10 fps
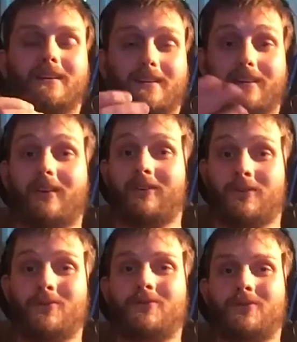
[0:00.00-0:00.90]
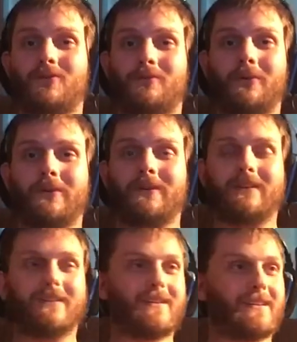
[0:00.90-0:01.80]
on YouTube,
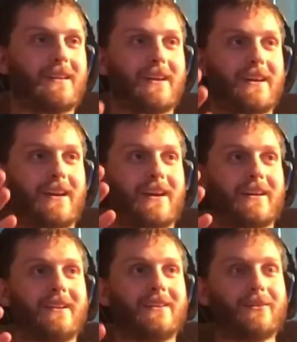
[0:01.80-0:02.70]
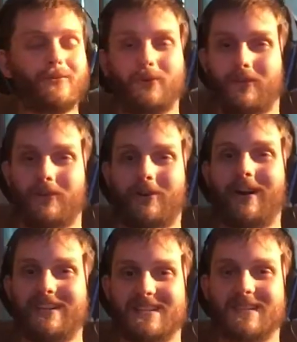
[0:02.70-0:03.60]
and with your
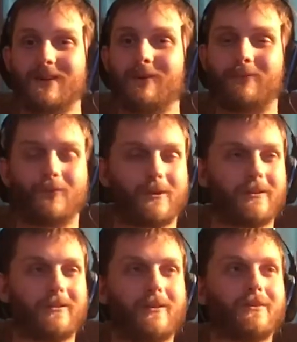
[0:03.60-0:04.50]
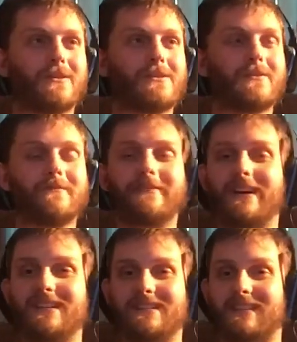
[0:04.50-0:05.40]
guys' help, we're growing so
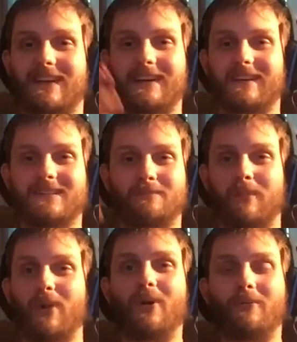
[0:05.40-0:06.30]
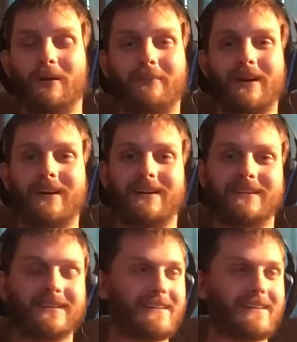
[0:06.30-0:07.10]
fast that it's blown my mind.